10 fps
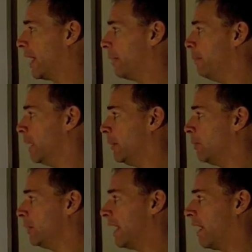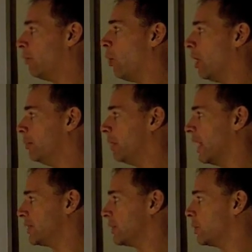at a minimum we'd have 1
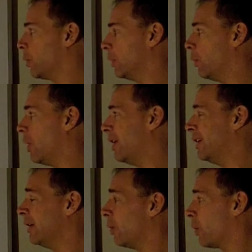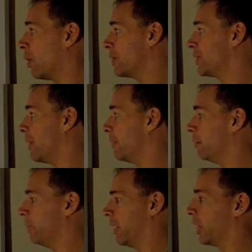plus the 21 or
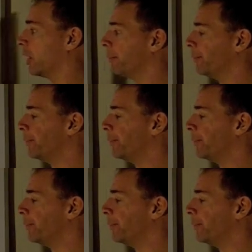something bigger.